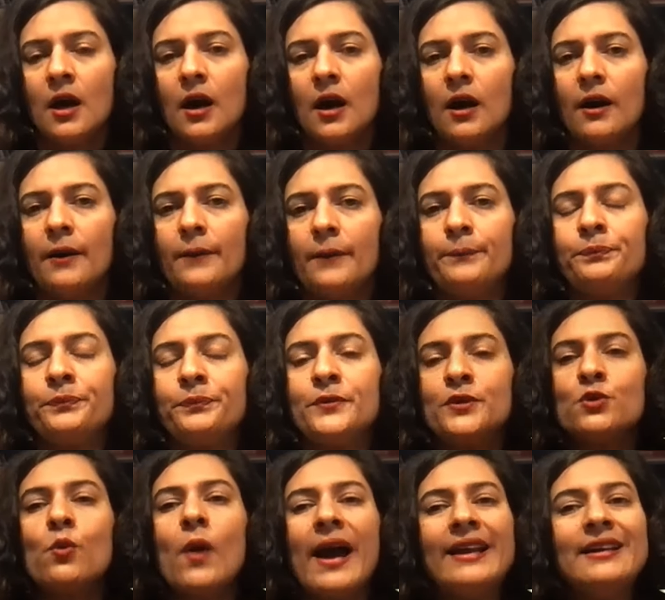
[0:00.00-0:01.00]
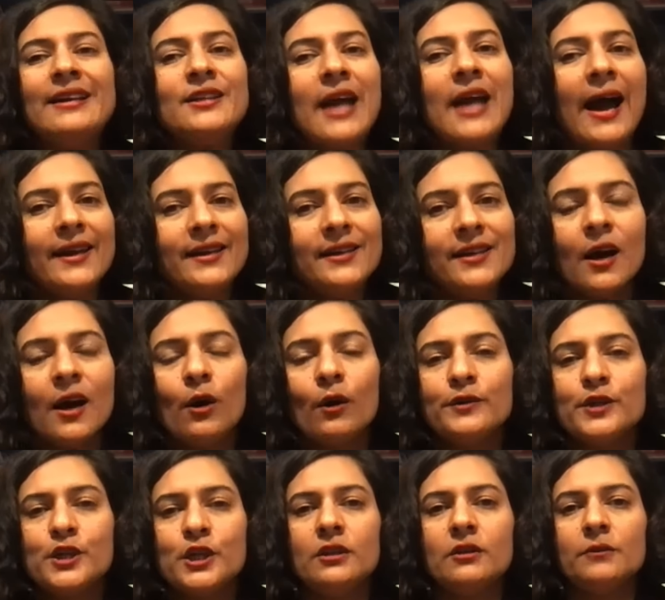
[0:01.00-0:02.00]
Um, so while idea of
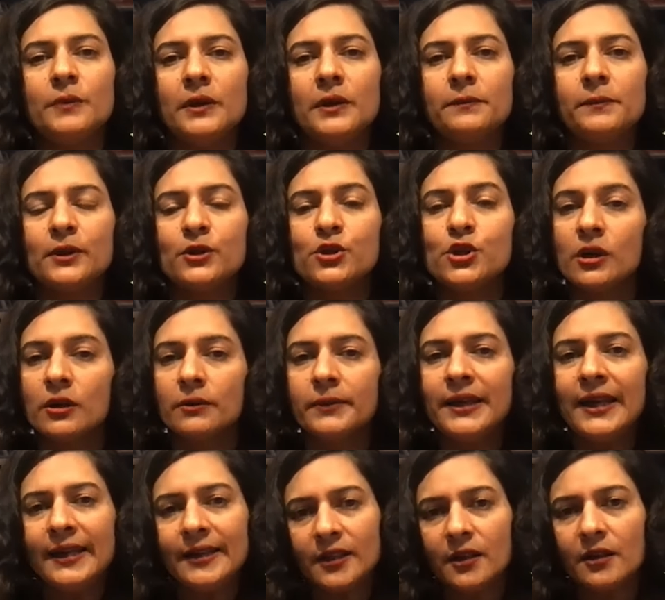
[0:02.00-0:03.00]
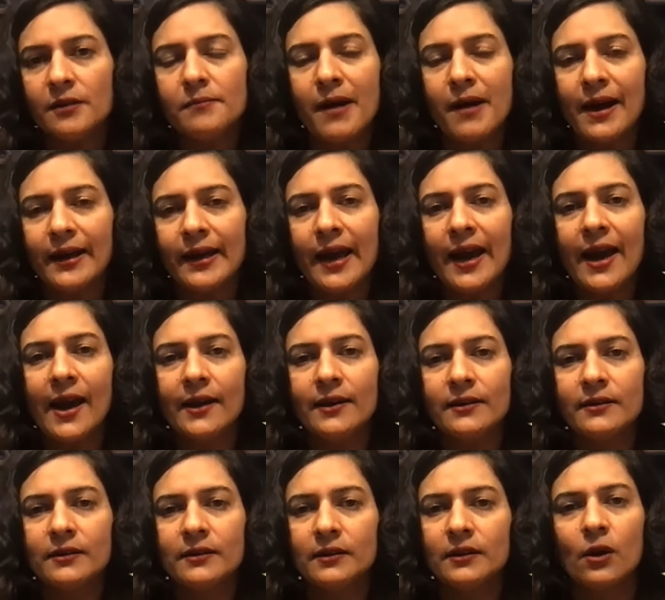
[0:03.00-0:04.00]
She the People germinated in my
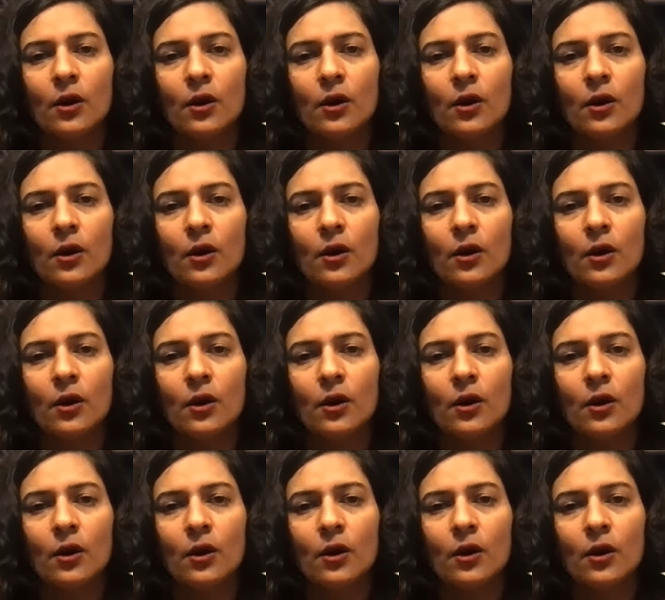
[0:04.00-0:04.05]
head